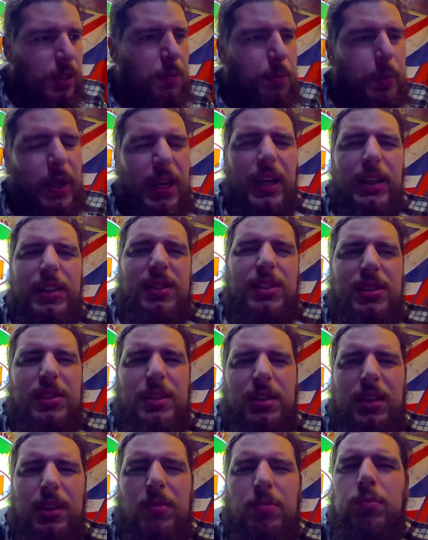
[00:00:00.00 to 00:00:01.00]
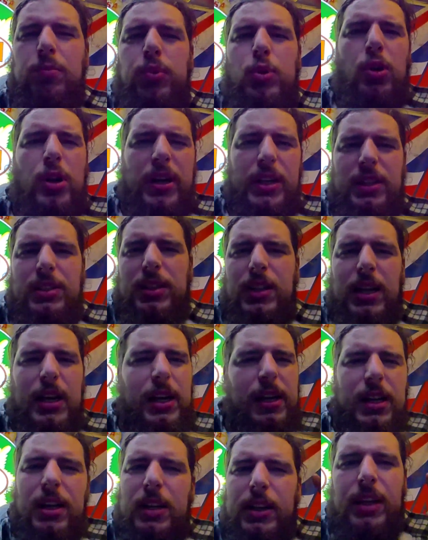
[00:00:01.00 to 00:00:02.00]
But it's the price that I
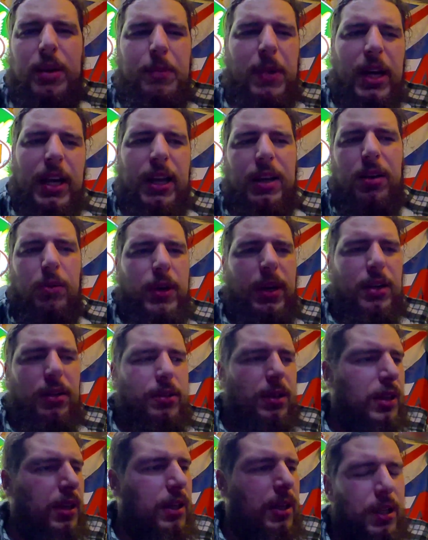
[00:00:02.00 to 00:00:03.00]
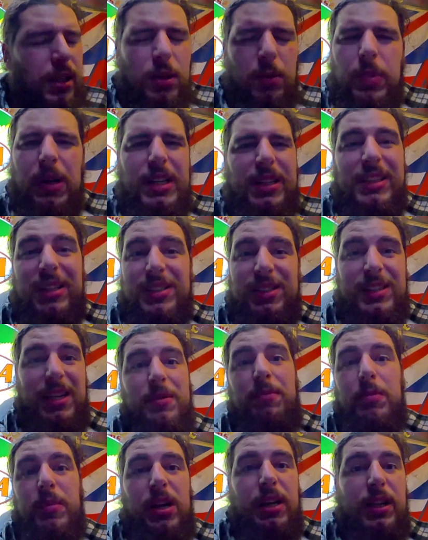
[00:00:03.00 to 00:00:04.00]
can't get my head around. You're buying the
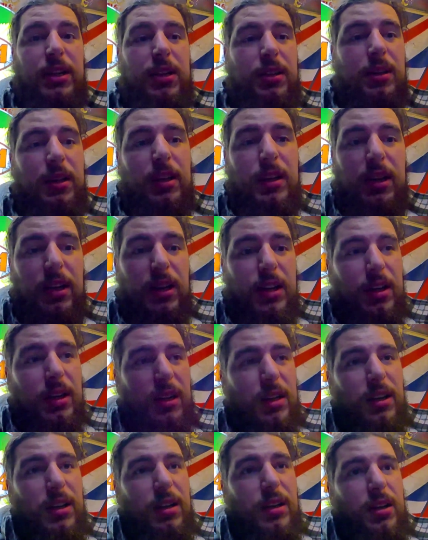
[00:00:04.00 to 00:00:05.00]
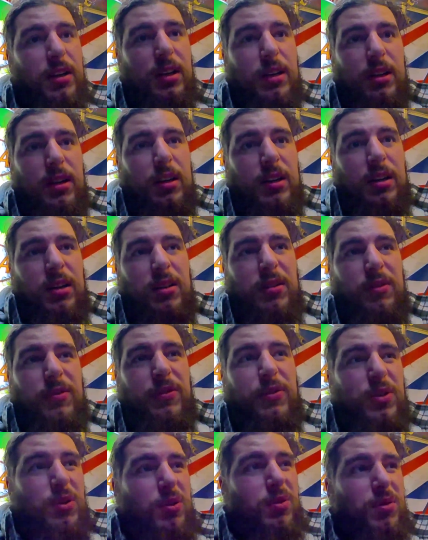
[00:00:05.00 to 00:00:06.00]
same bike
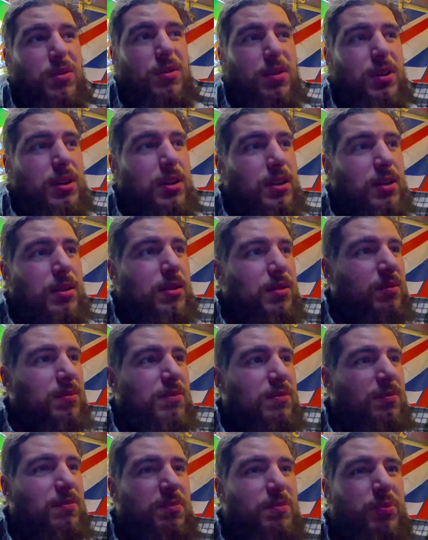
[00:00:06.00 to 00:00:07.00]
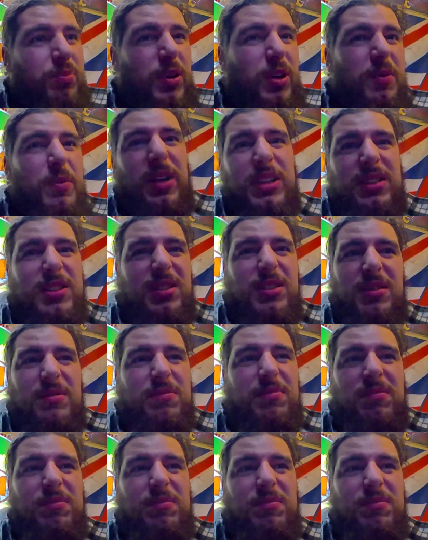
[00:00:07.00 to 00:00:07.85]
for pretty much